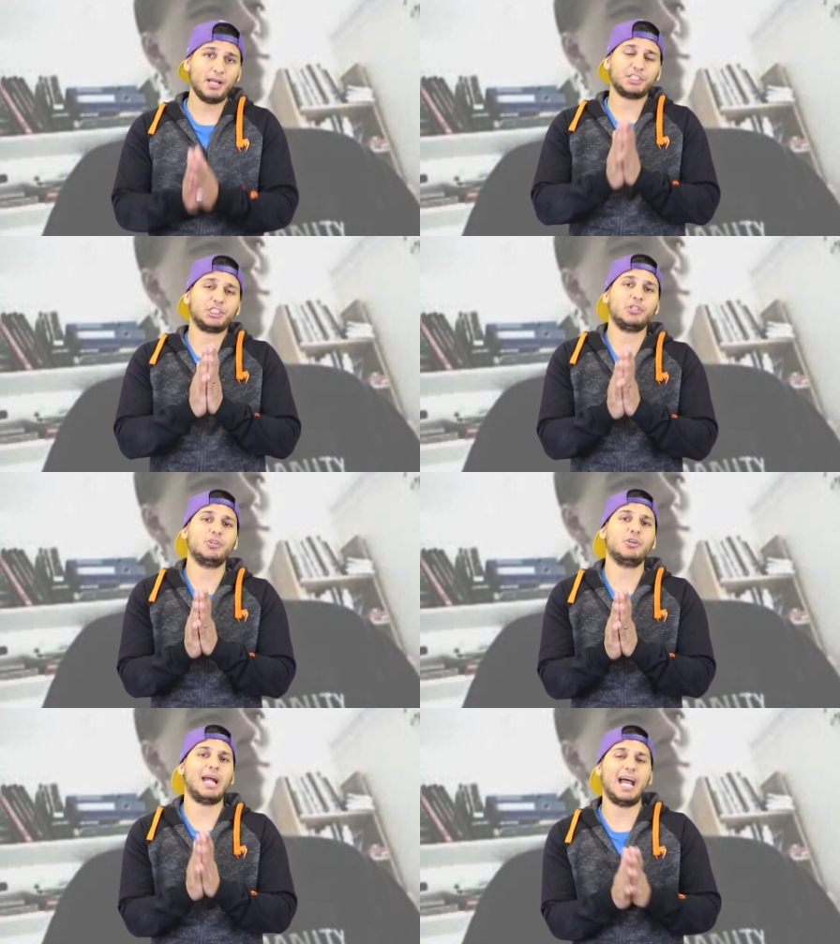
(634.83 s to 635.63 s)
not
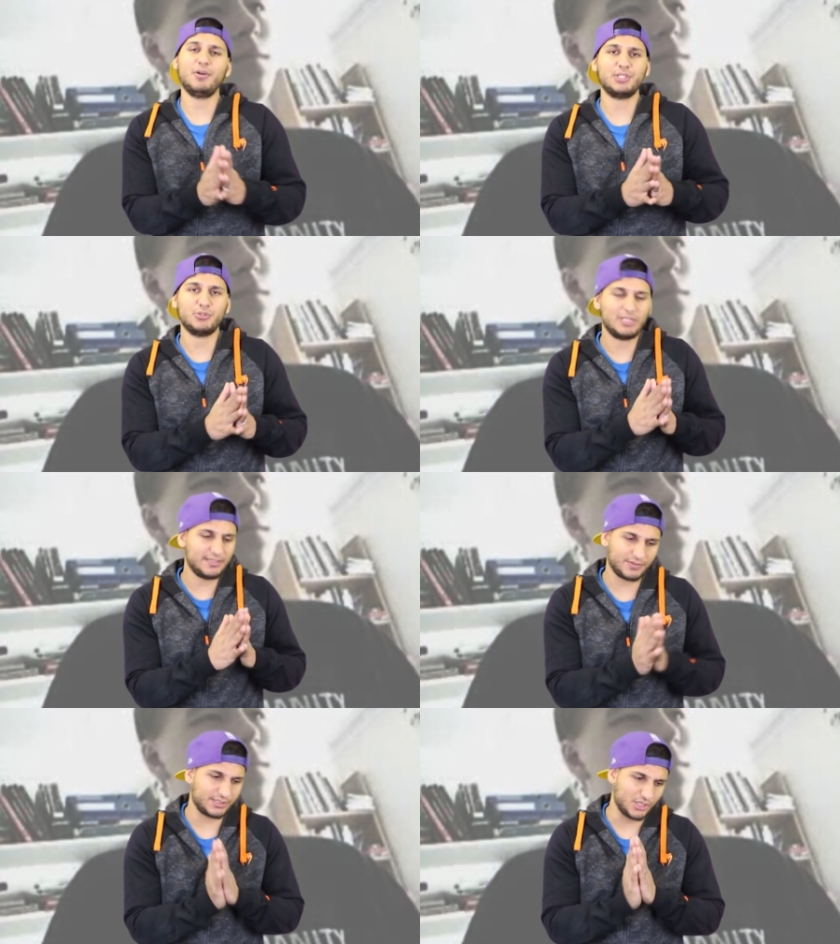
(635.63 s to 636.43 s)
sure how you
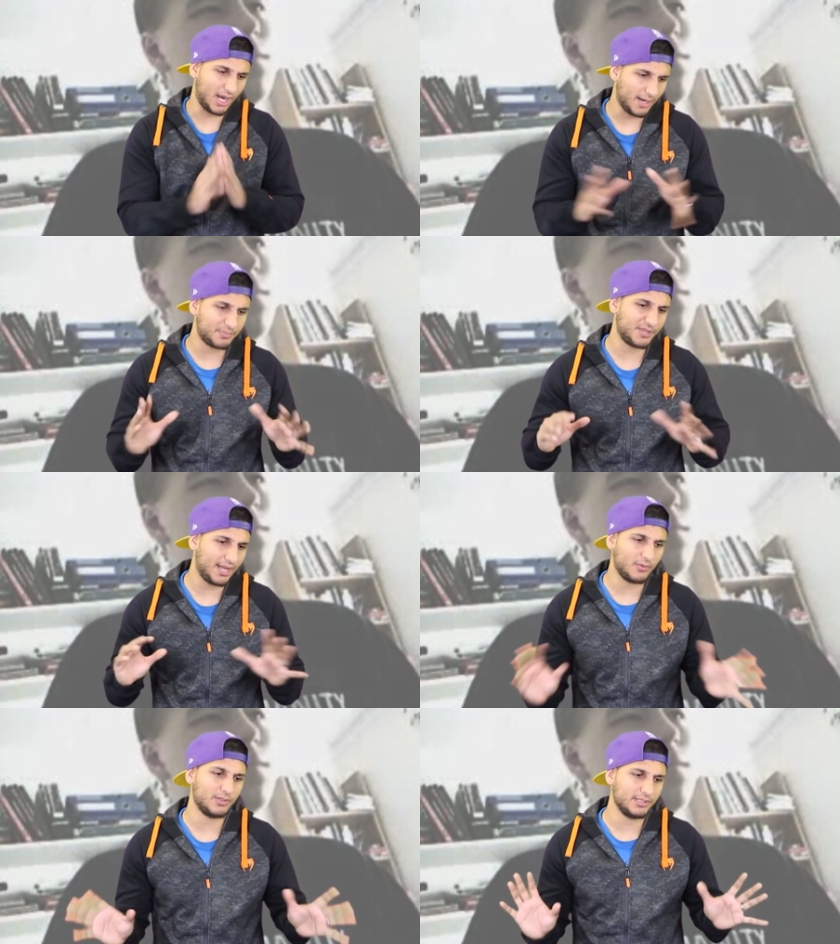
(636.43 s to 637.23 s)
even top
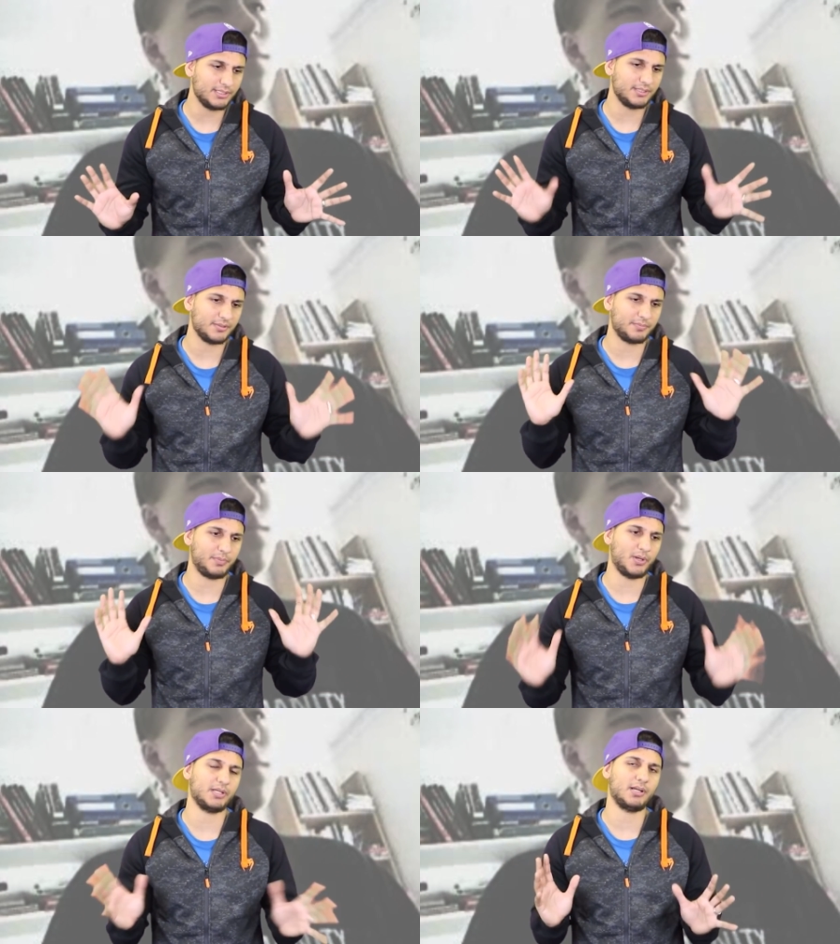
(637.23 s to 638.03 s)
that one,
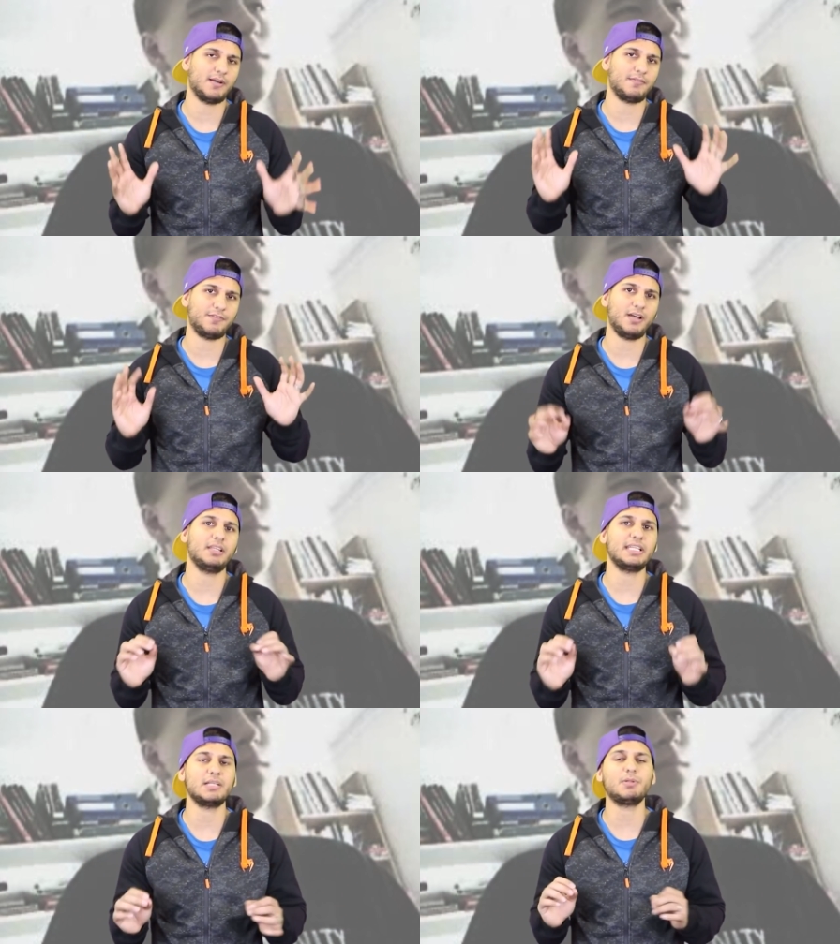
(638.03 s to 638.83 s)
but uh,
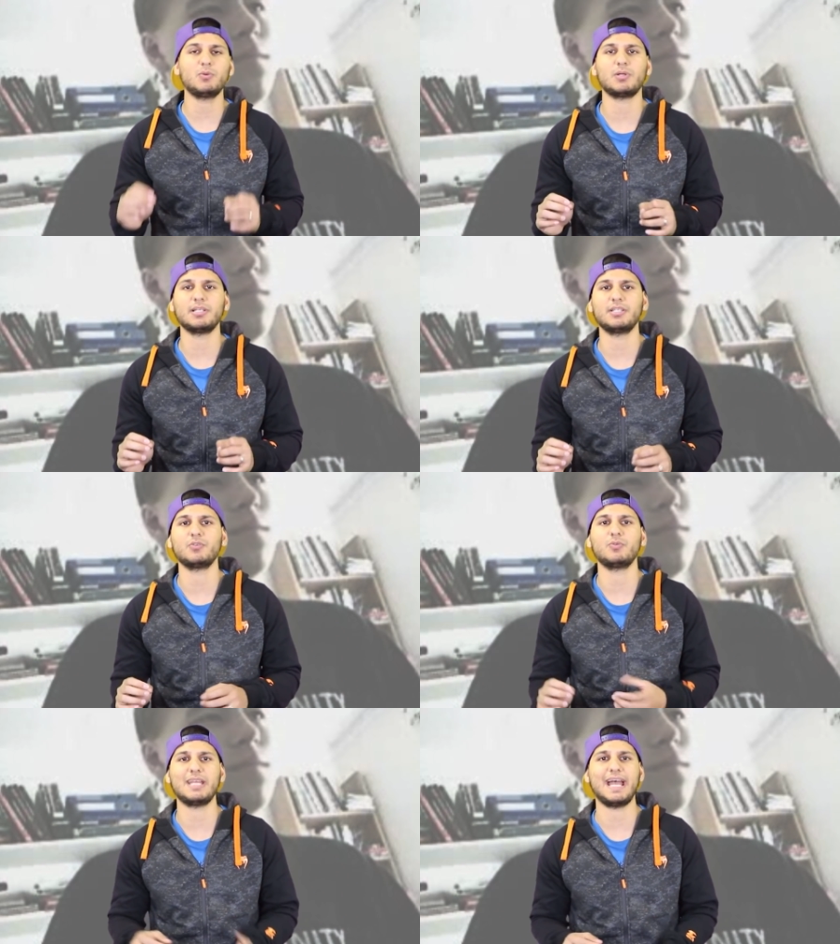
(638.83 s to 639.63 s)
finally at number
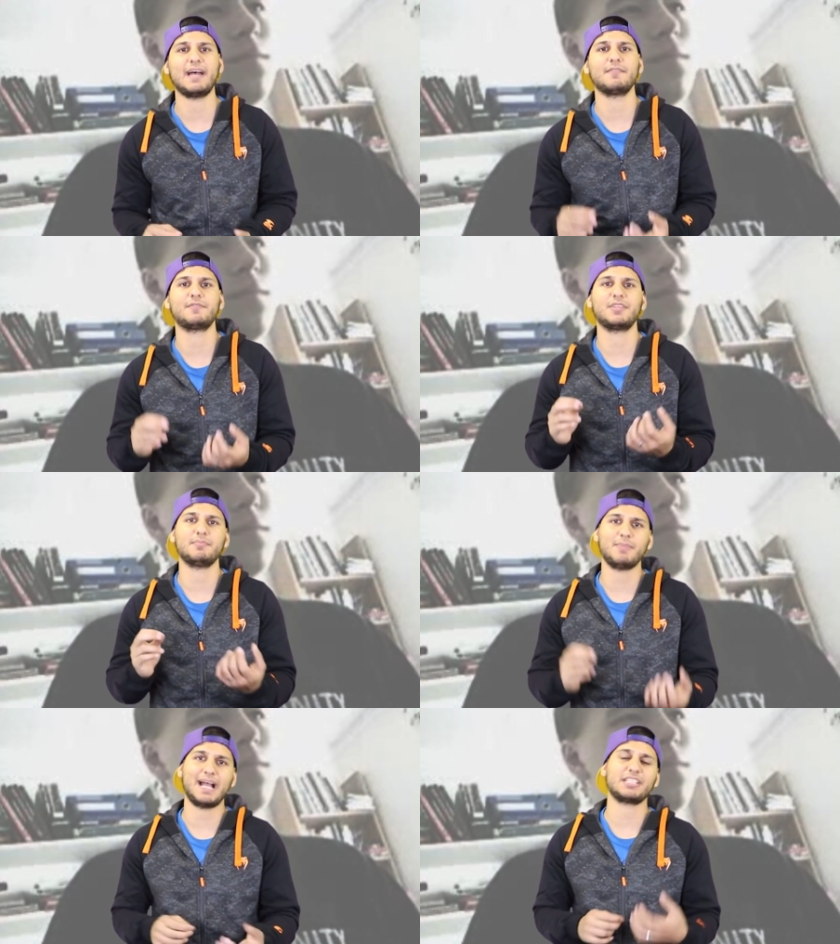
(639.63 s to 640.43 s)
one, we have the
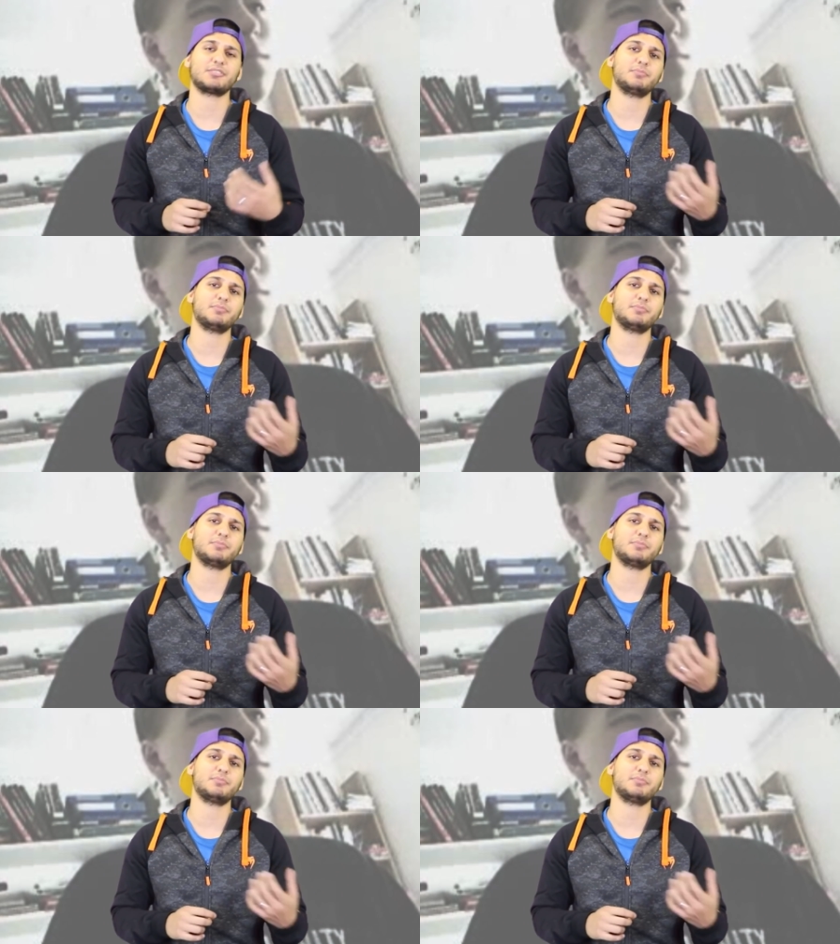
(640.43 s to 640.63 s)
mass